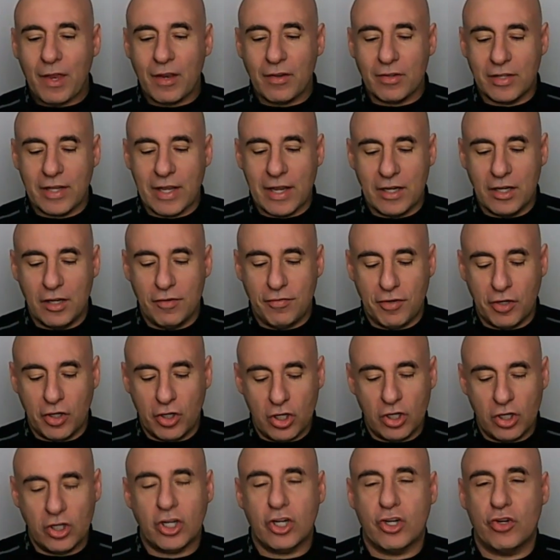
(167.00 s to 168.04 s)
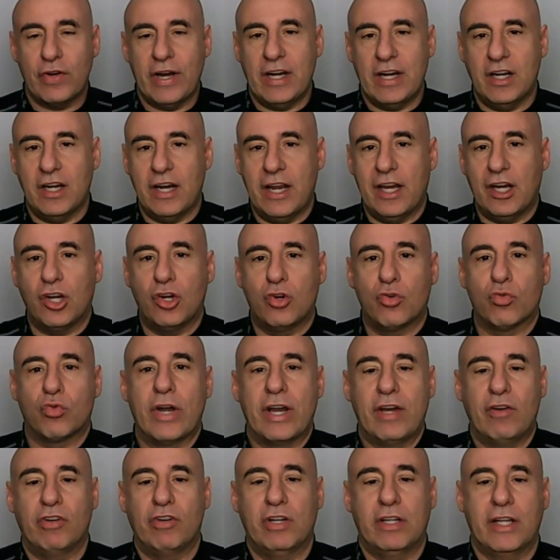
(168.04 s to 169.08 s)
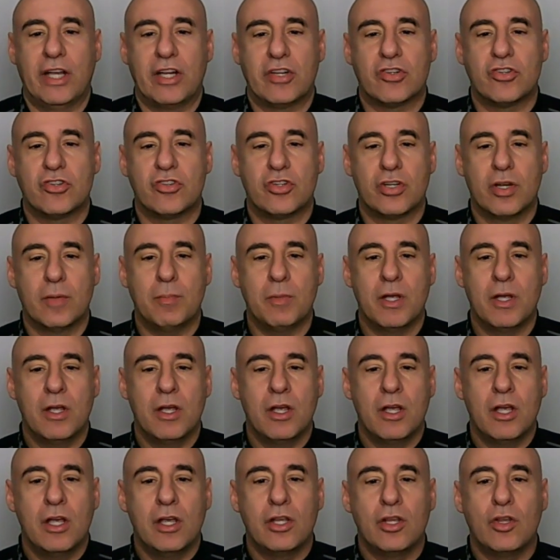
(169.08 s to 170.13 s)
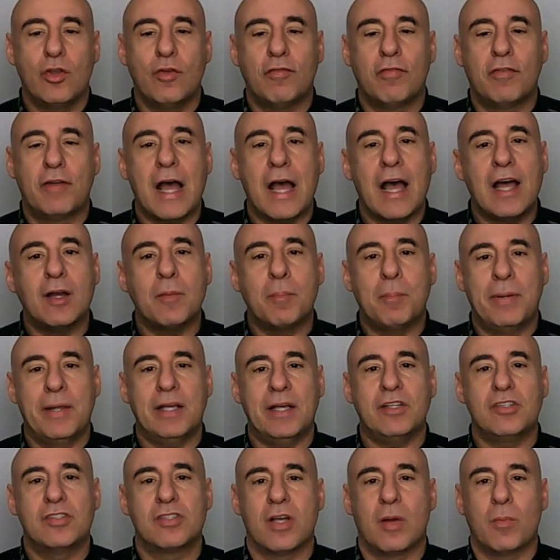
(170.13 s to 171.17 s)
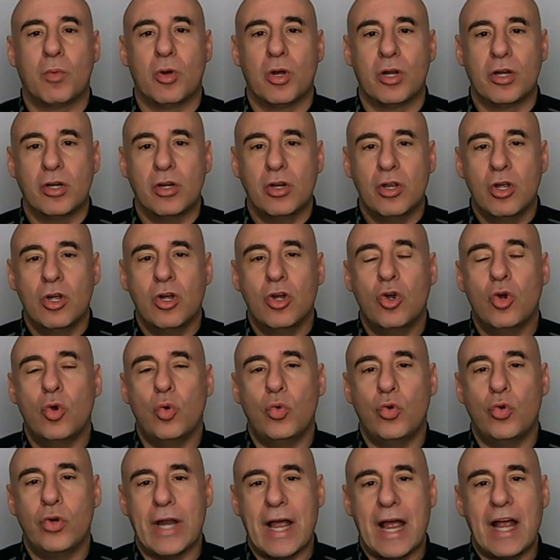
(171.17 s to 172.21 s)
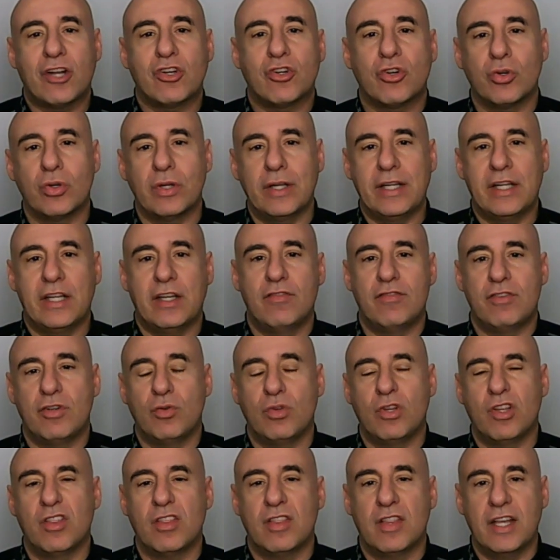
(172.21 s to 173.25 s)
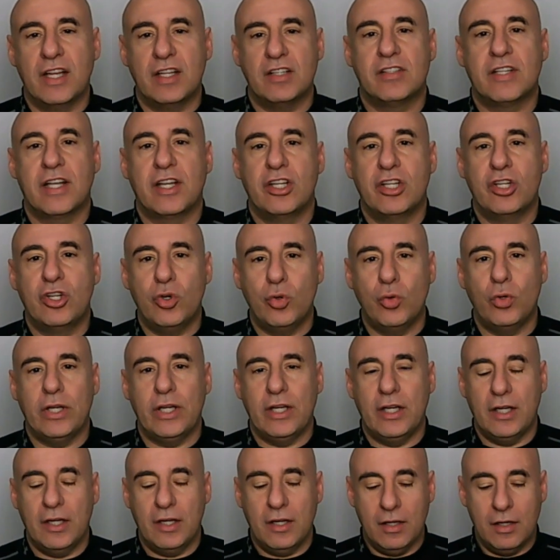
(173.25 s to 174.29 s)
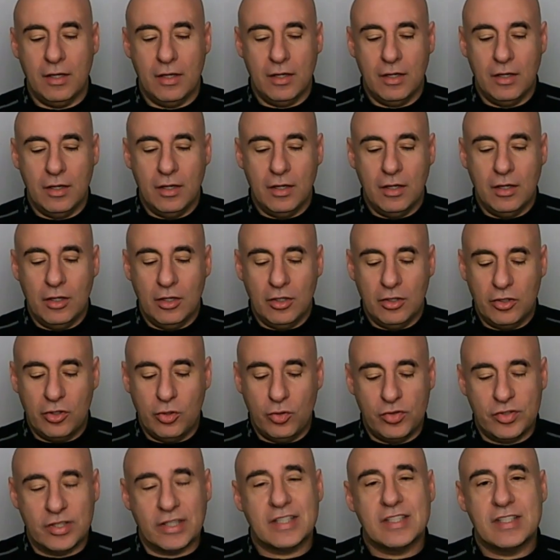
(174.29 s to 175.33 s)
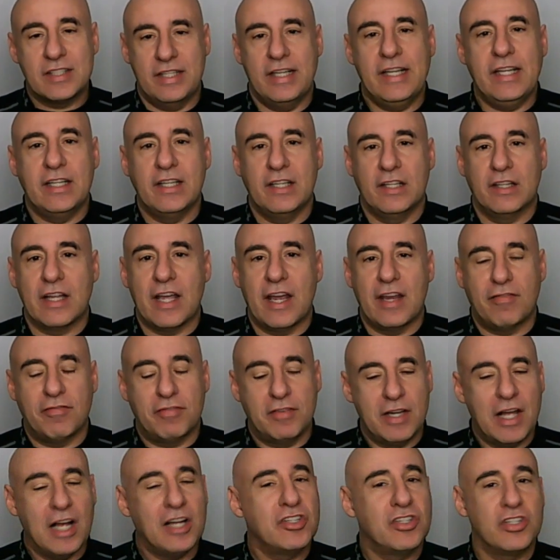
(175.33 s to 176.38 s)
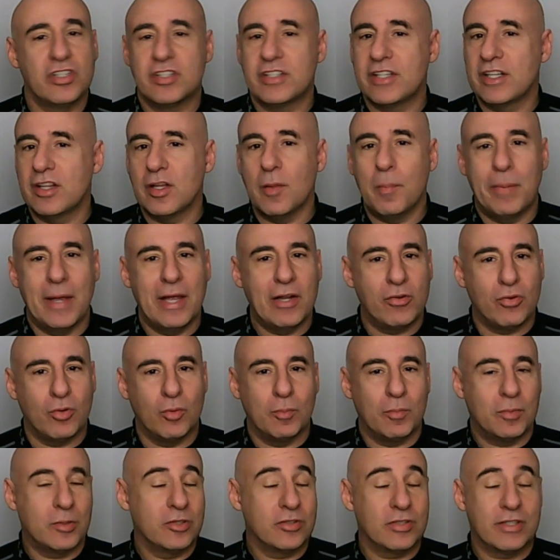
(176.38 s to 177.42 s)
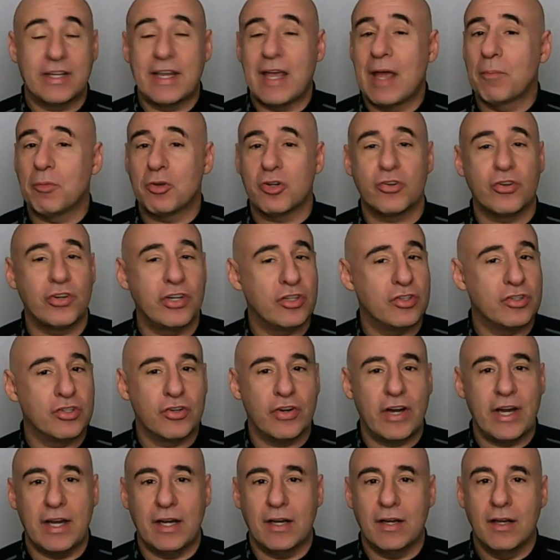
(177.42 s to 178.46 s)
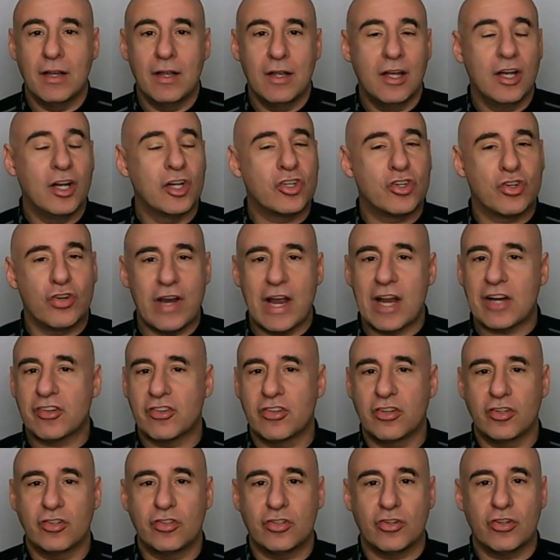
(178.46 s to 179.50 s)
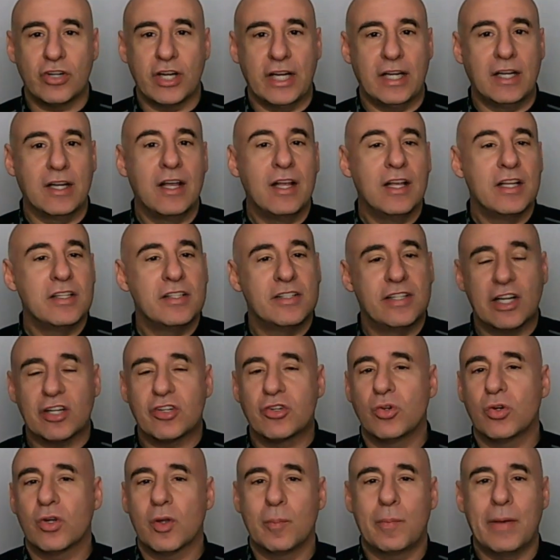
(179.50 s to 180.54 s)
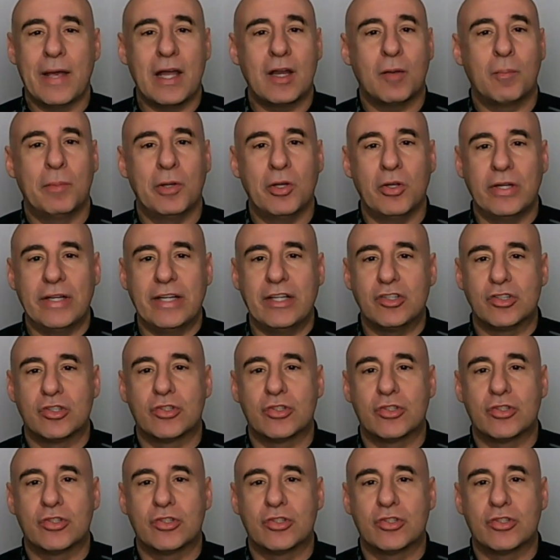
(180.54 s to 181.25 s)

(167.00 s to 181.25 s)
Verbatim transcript: that if you're going to create a great relationship, you've got to pick someone who naturally gives you the things that you need to succeed in life, not just in the bedroom, because chemistry is great, attraction is great, sexual compatibility is